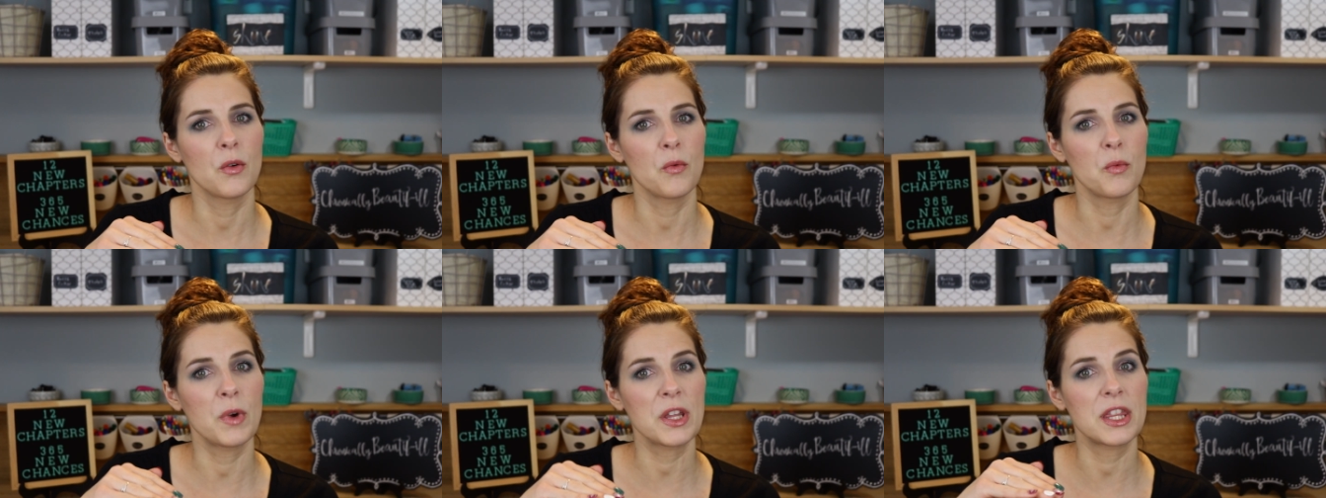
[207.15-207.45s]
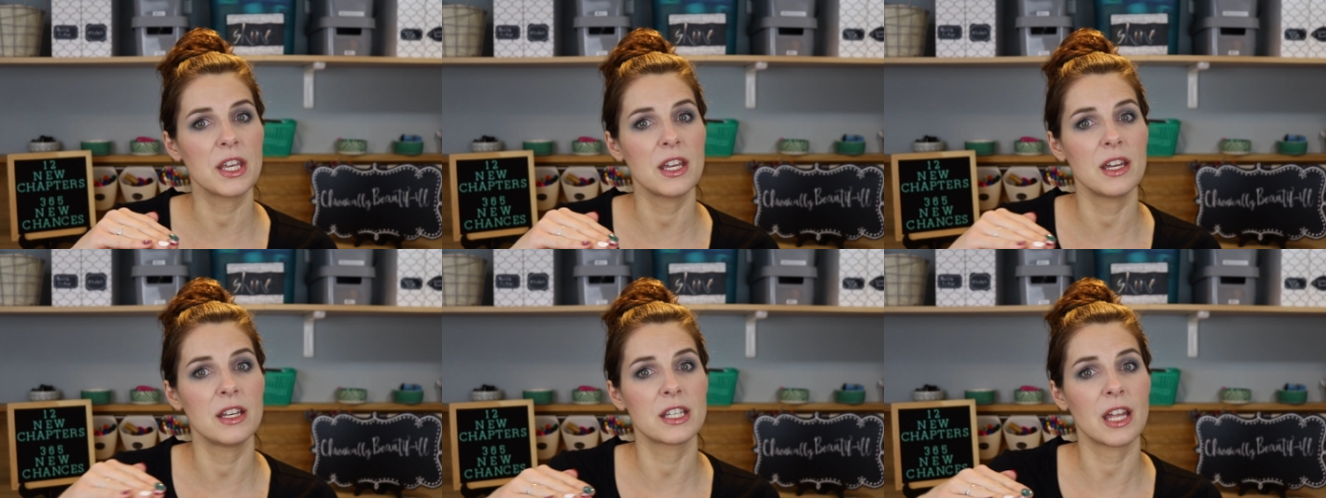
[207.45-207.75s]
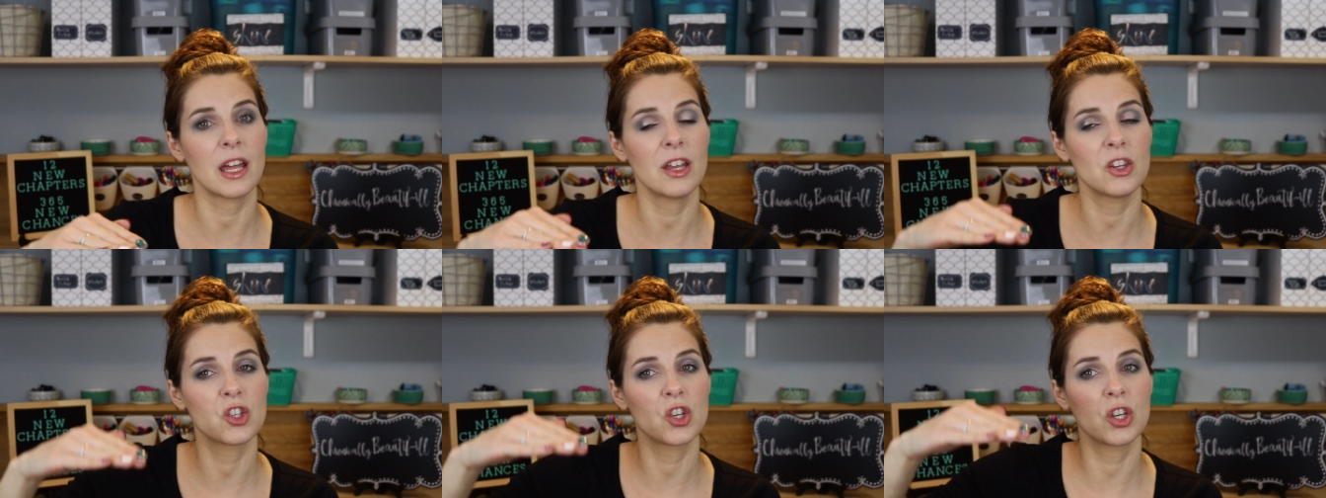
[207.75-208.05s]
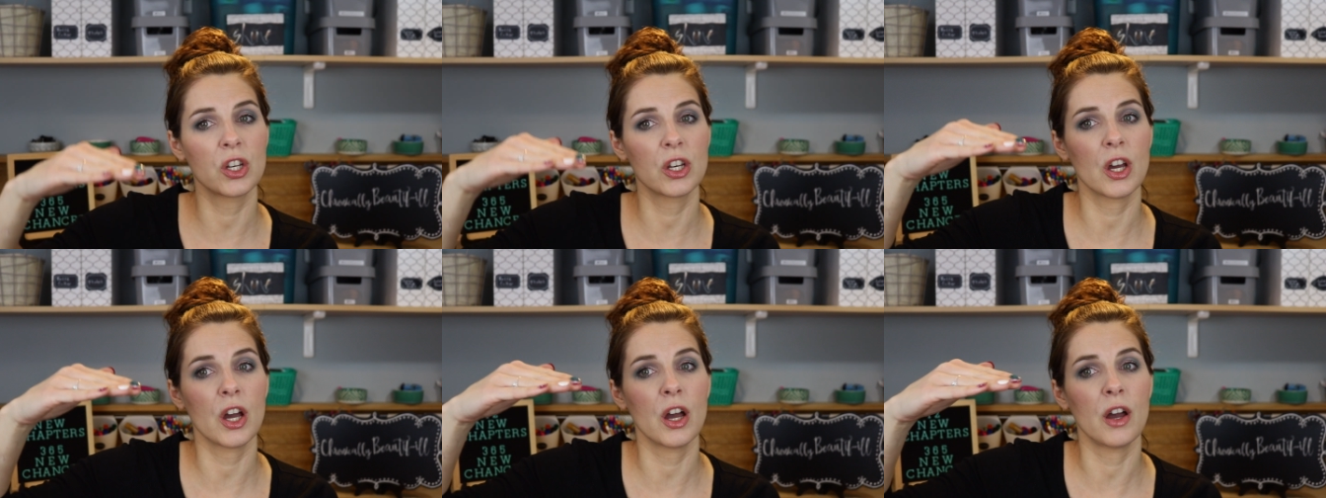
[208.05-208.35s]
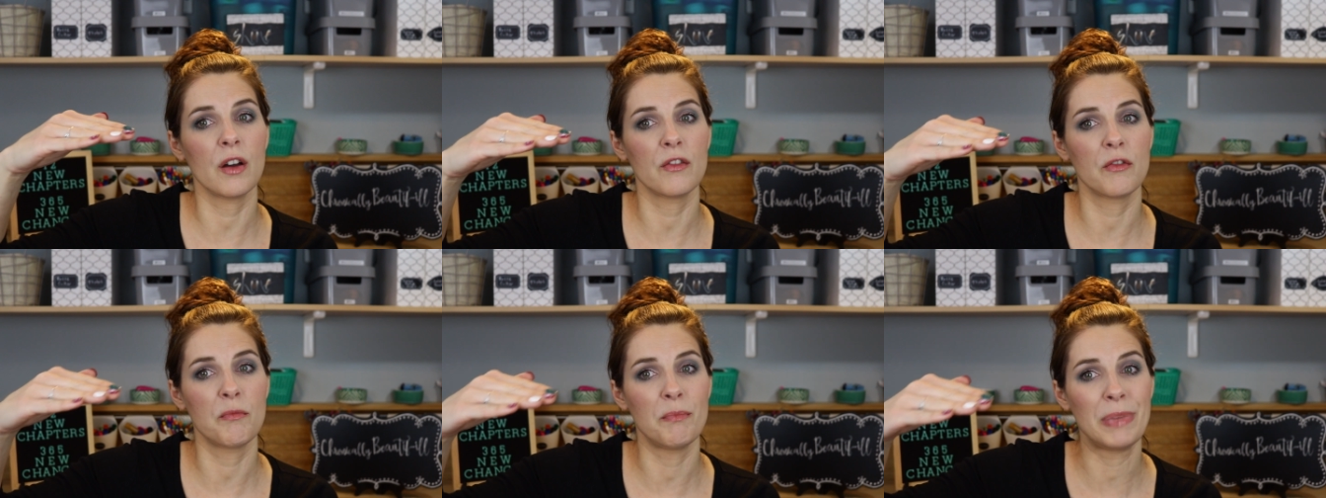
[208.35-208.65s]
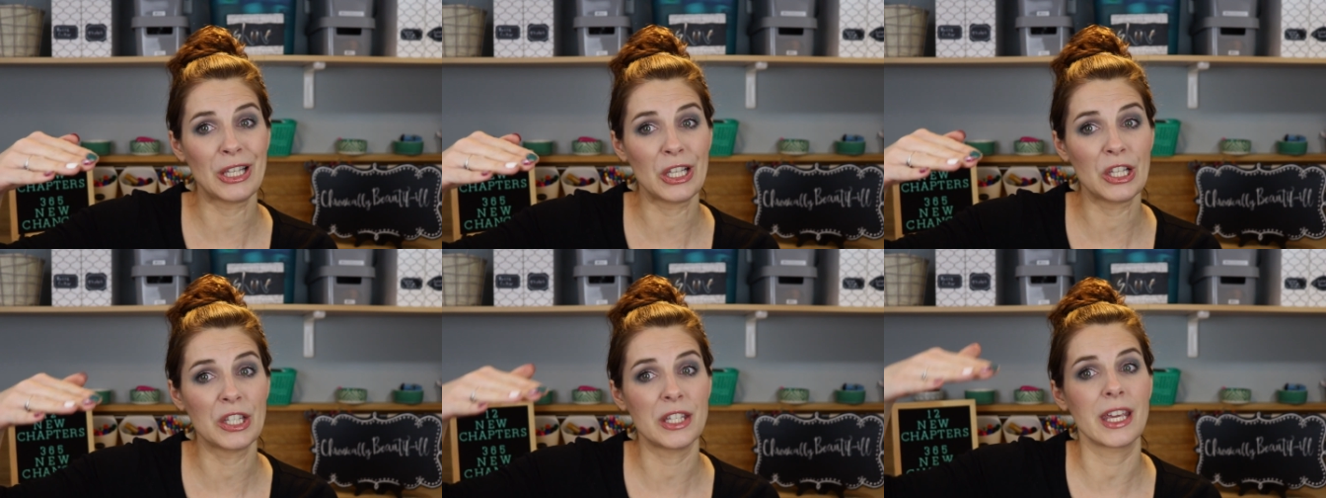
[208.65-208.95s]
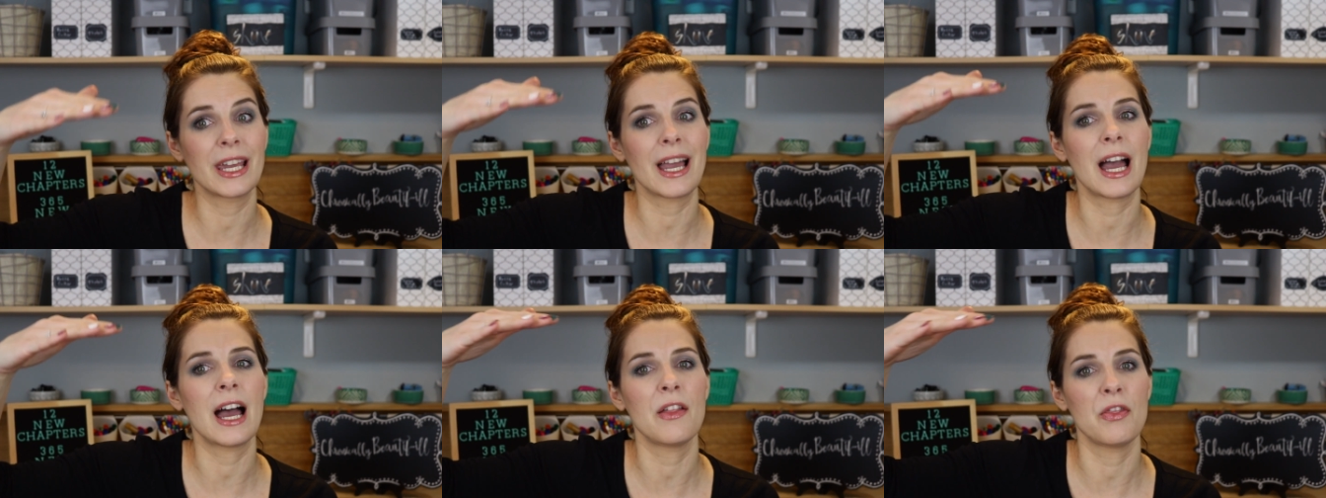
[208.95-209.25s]
with the intention of
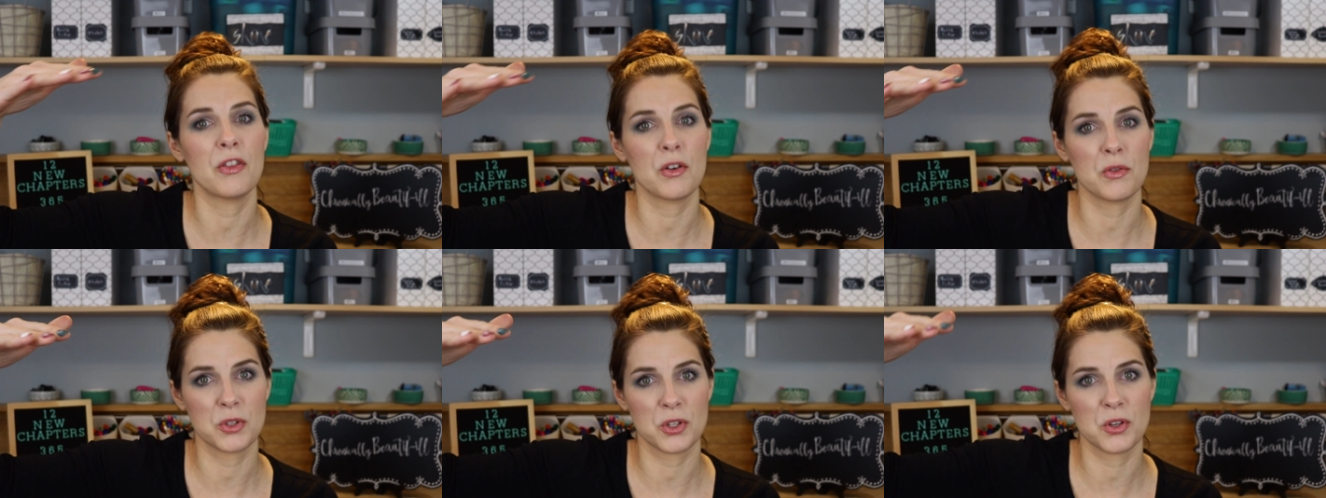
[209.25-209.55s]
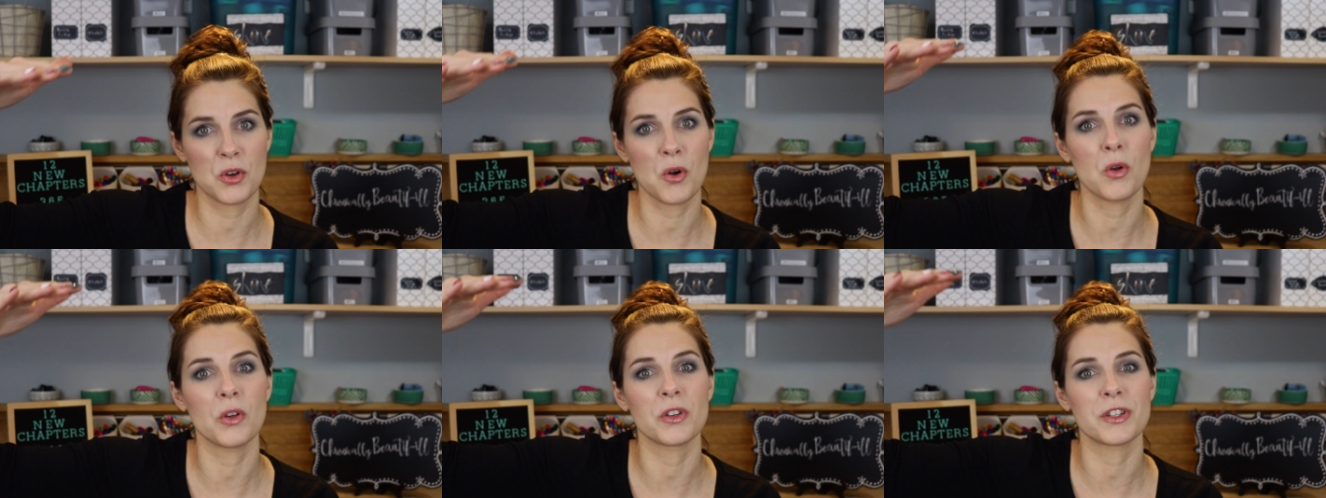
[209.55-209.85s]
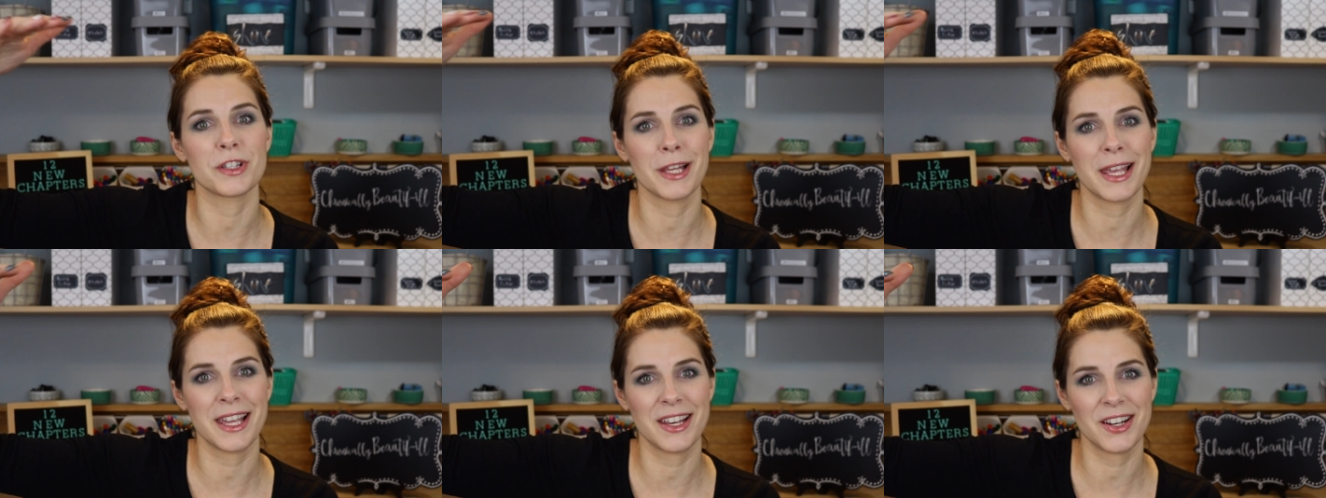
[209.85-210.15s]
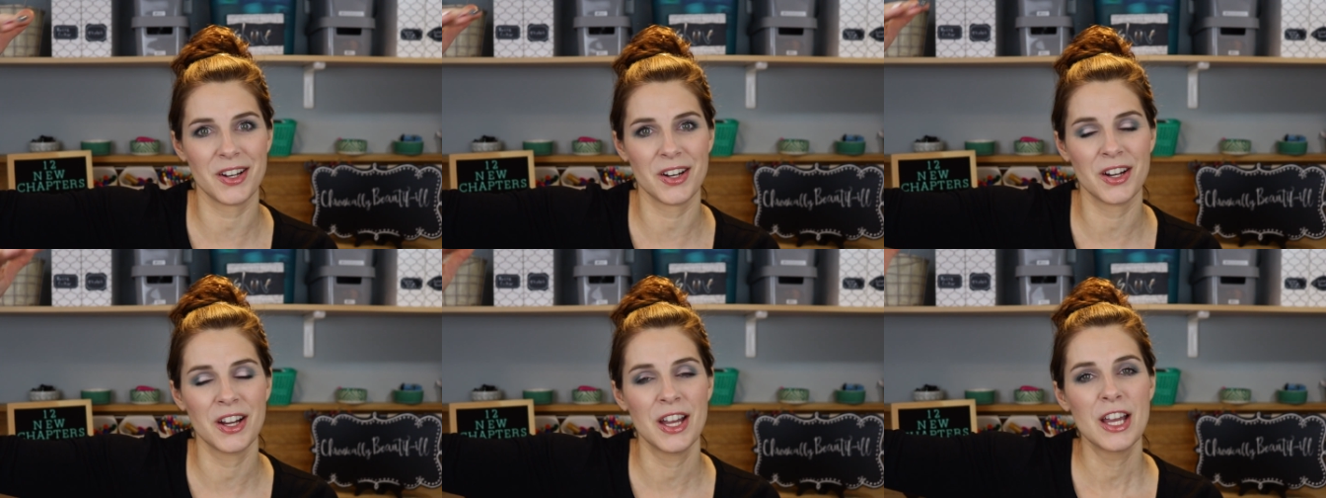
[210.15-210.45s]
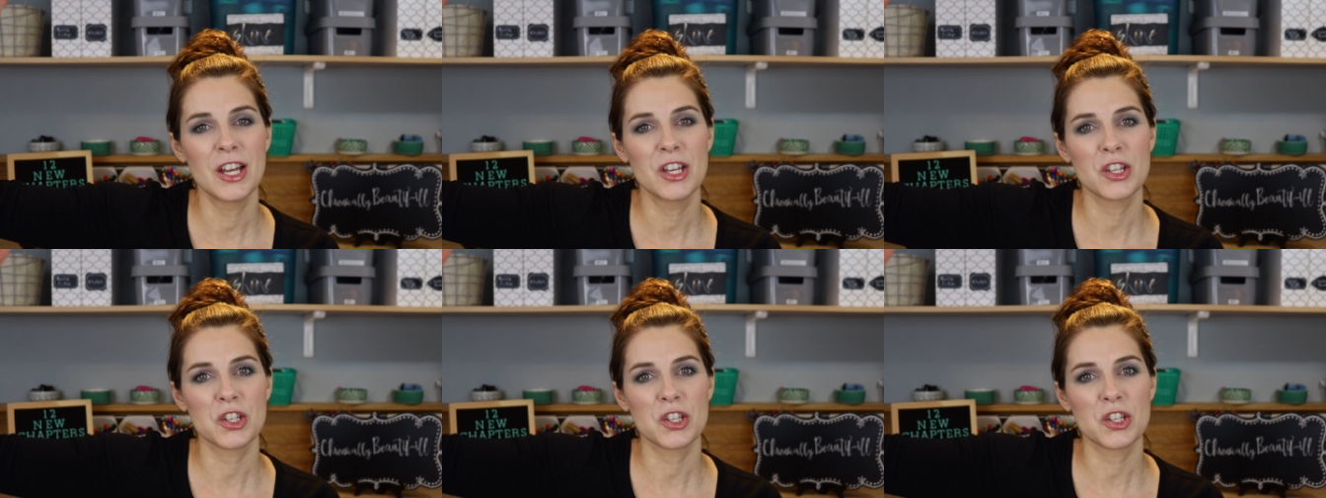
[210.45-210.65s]
building on those goals later.